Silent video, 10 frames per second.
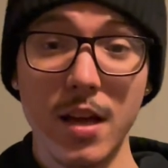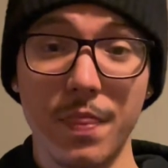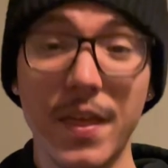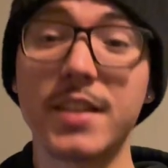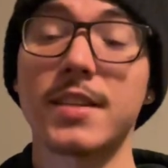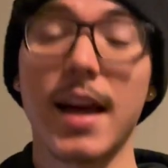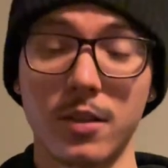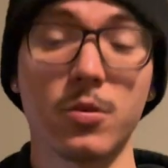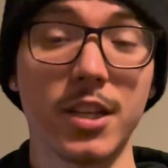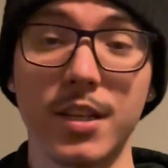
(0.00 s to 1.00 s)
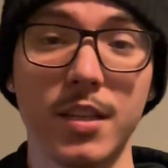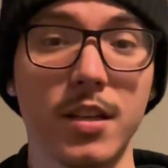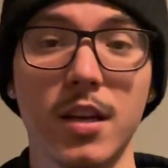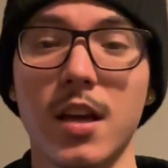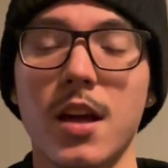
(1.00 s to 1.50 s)
that's exactly what it did.
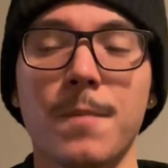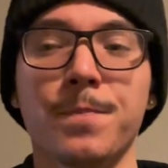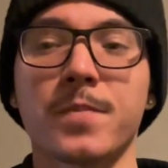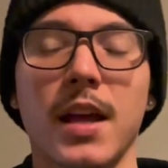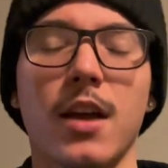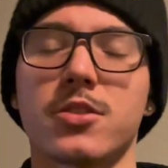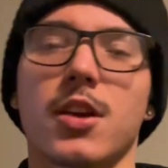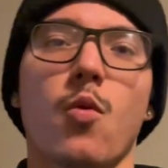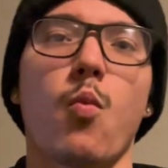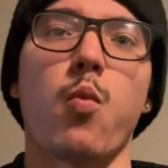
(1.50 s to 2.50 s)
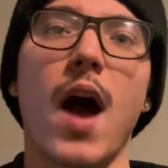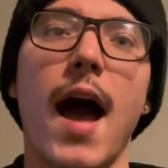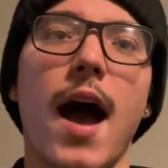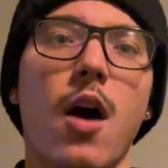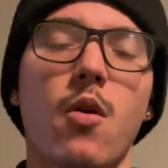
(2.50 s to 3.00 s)
And I was like,
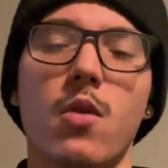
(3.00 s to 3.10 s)
wow.